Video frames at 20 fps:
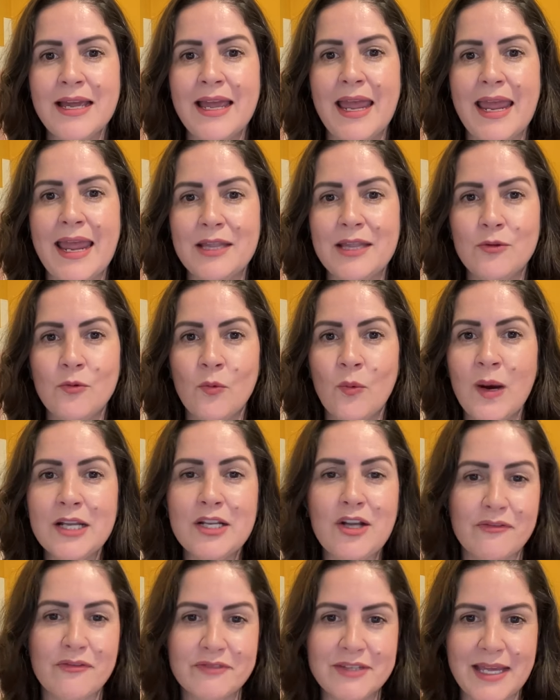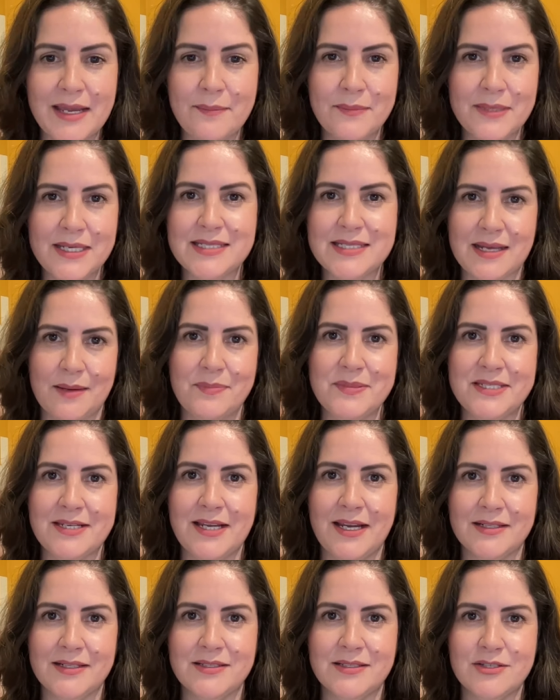And one of them is
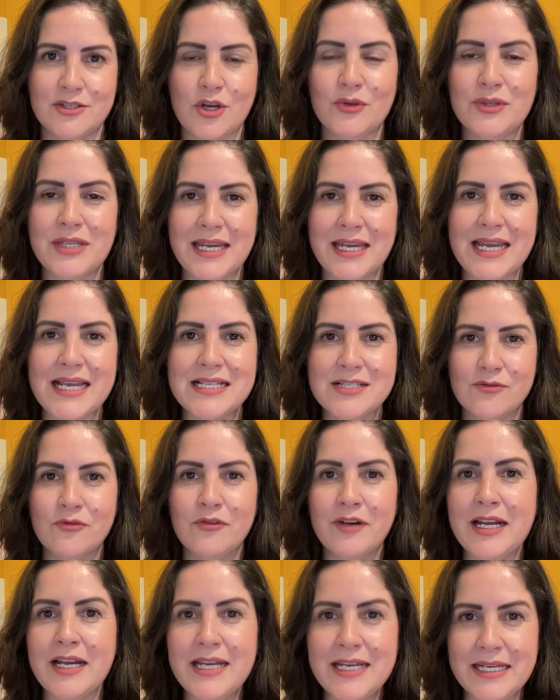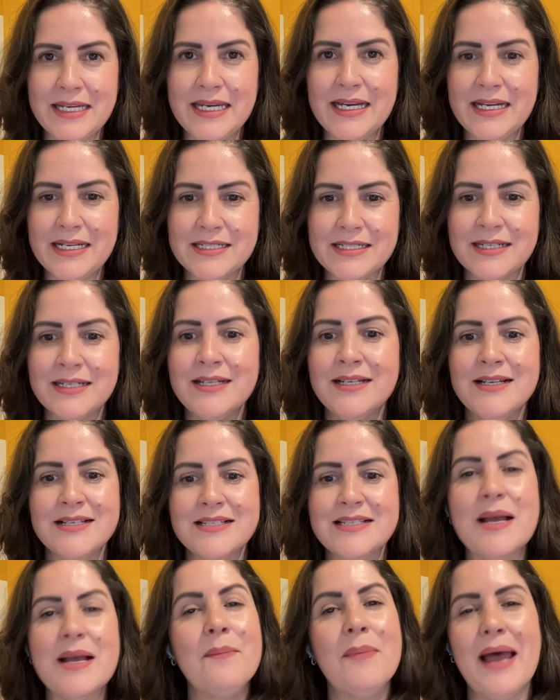absent. So the kids really need
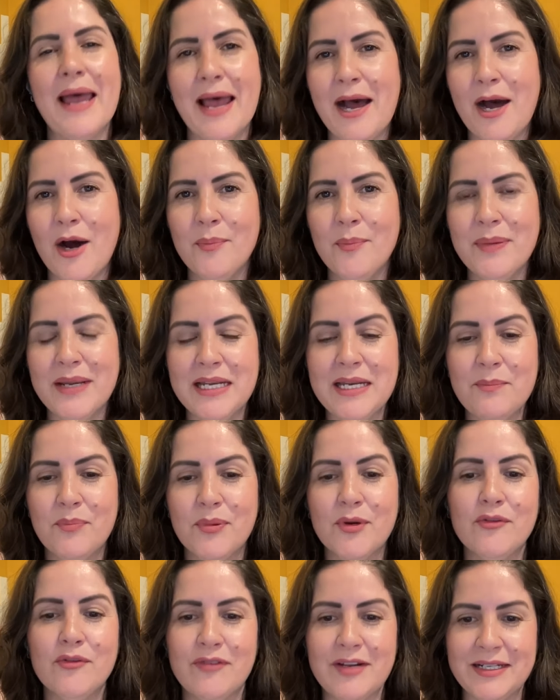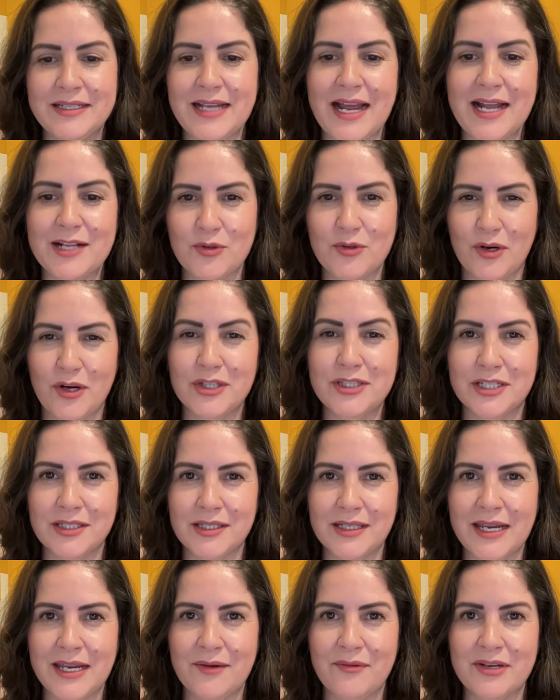some help in improving that other
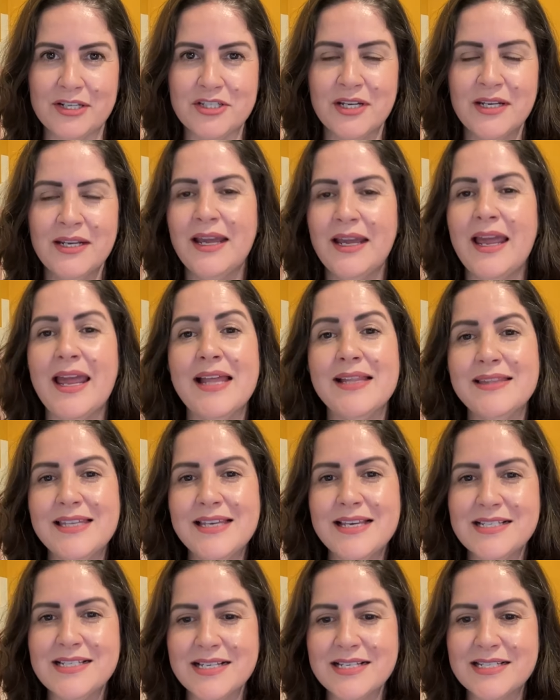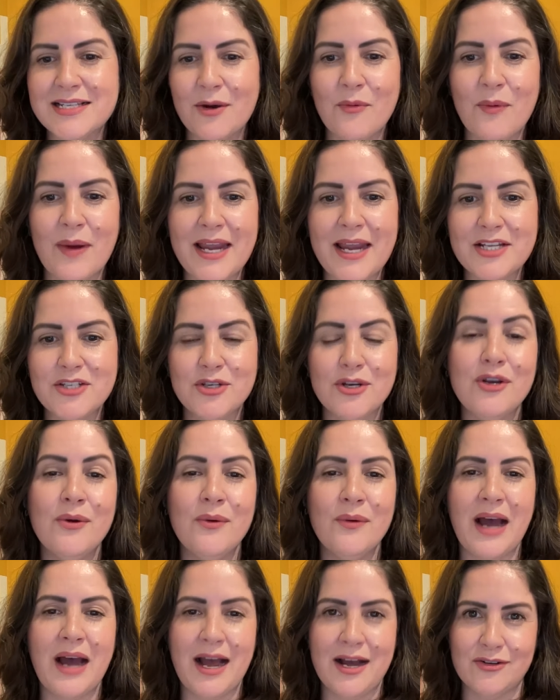language. And this is a way
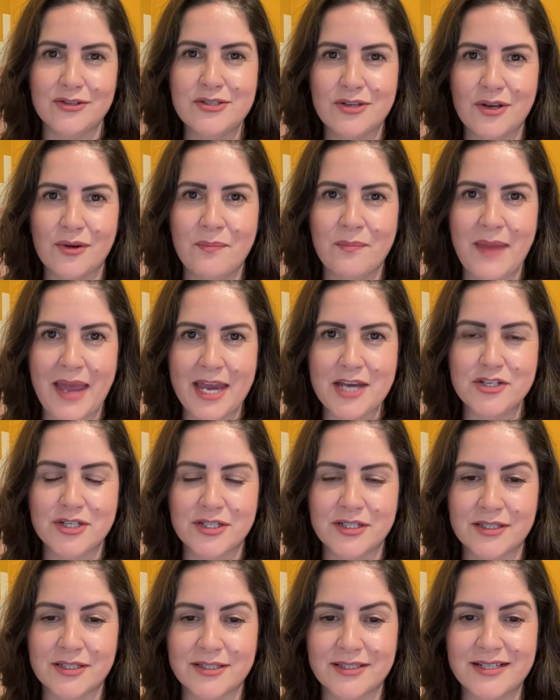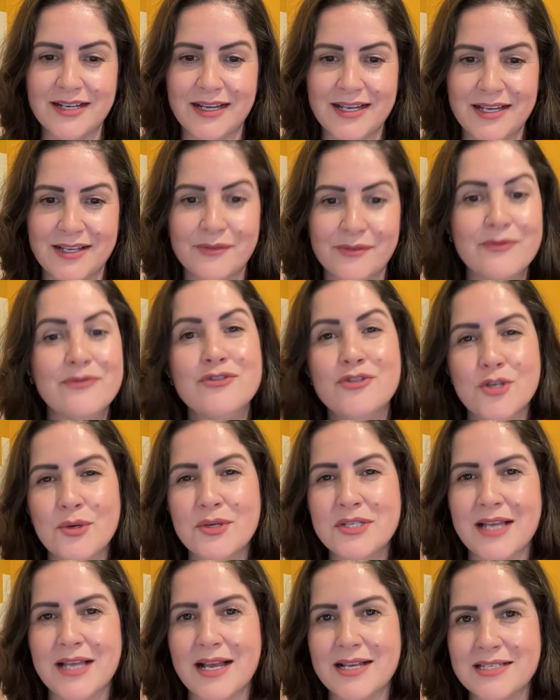to also measure
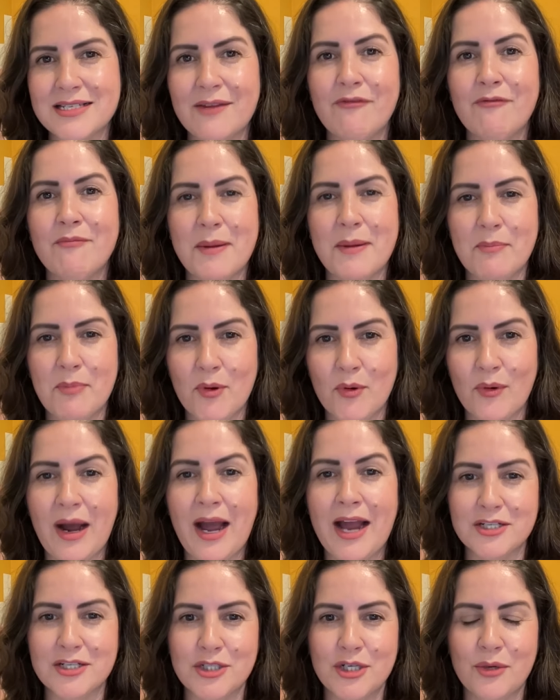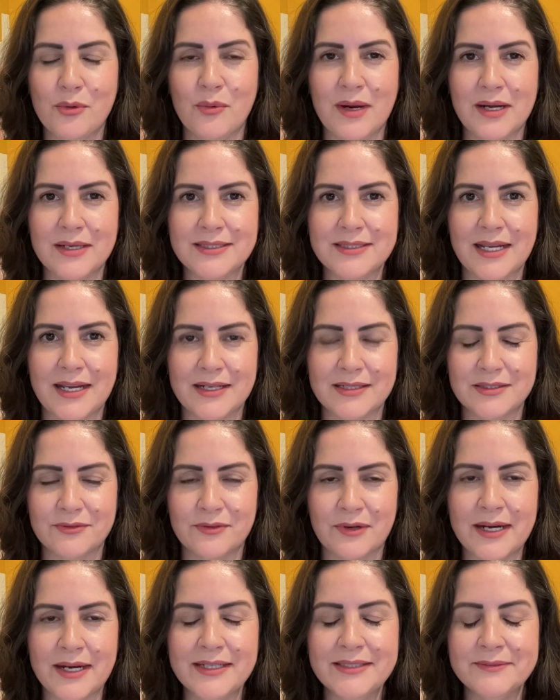success if people actually want that,
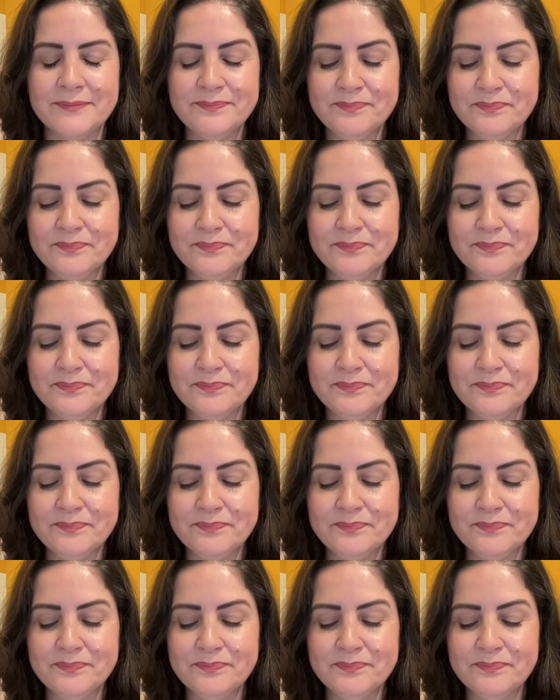right?